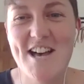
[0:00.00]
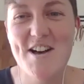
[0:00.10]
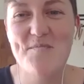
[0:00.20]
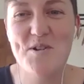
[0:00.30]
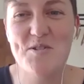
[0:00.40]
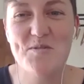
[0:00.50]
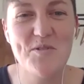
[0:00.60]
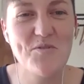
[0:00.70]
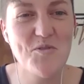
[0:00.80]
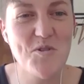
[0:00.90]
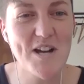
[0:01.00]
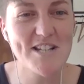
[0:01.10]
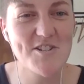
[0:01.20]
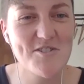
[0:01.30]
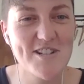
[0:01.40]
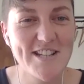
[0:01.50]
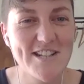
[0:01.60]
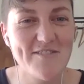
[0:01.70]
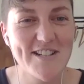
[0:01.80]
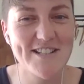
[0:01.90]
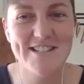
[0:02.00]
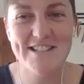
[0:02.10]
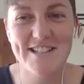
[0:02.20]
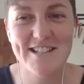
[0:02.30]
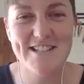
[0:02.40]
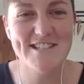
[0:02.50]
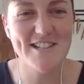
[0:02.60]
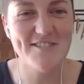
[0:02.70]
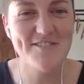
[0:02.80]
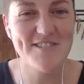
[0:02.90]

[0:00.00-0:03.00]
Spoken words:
both before and during the event itself.